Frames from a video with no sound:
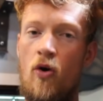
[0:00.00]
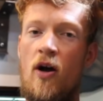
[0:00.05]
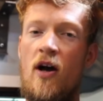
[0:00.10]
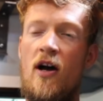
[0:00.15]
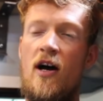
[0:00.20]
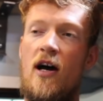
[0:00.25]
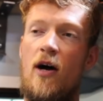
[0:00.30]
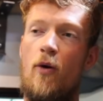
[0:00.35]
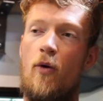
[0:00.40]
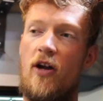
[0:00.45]
I
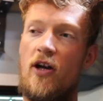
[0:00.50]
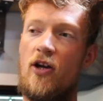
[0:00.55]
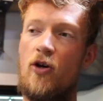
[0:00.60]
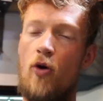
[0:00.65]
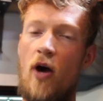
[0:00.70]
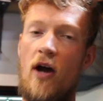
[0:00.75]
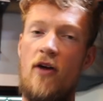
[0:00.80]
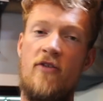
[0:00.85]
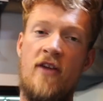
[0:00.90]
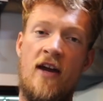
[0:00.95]
want to
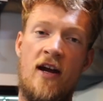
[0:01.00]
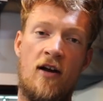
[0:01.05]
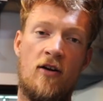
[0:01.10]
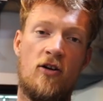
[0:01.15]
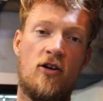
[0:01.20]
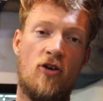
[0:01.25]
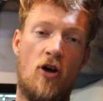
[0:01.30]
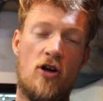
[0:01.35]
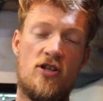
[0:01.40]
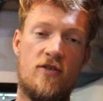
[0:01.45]
go out there,
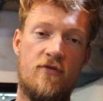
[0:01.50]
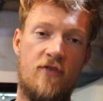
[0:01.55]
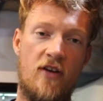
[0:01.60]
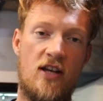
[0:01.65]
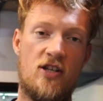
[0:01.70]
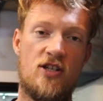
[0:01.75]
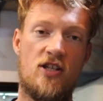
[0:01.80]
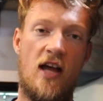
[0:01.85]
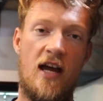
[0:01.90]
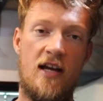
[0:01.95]
cross the
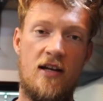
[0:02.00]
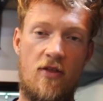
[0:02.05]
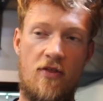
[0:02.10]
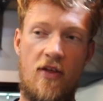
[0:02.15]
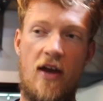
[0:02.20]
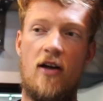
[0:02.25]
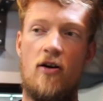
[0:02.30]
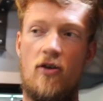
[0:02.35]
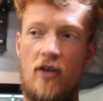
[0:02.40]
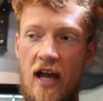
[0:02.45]
finish line, and
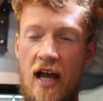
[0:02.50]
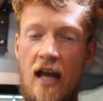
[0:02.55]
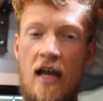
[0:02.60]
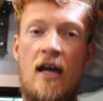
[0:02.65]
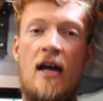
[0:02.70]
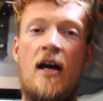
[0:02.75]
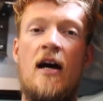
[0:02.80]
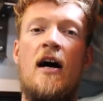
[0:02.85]
think, okay,